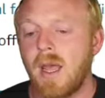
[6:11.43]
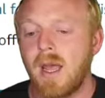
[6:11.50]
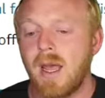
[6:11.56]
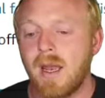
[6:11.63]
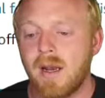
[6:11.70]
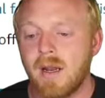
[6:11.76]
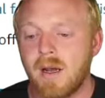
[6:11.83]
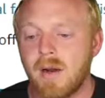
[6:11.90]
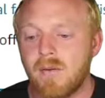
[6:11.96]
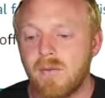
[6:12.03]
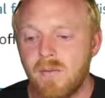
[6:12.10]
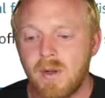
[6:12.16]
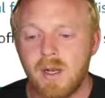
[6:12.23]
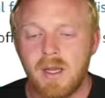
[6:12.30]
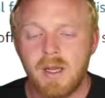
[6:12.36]
And
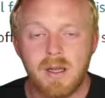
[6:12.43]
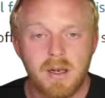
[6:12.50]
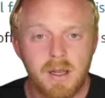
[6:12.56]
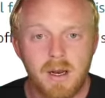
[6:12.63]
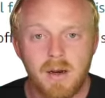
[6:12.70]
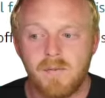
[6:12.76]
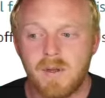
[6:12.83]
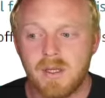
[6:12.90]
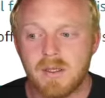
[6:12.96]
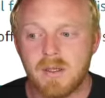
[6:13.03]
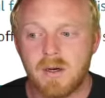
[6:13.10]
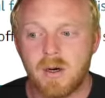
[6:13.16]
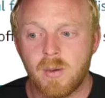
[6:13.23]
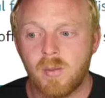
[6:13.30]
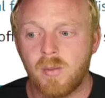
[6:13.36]
really a lot of these
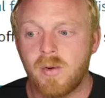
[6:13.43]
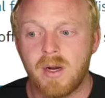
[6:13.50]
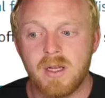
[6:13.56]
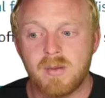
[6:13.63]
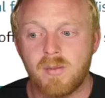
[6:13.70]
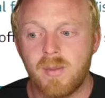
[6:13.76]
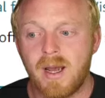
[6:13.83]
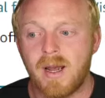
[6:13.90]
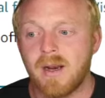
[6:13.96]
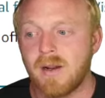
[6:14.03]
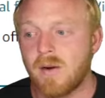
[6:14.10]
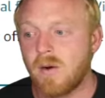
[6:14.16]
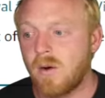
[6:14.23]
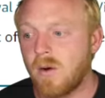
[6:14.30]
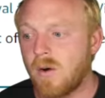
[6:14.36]
aren't priced bad
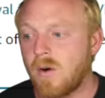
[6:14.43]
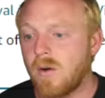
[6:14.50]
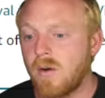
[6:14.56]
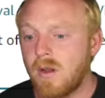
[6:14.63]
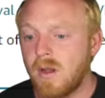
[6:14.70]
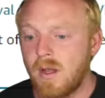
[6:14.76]
at all.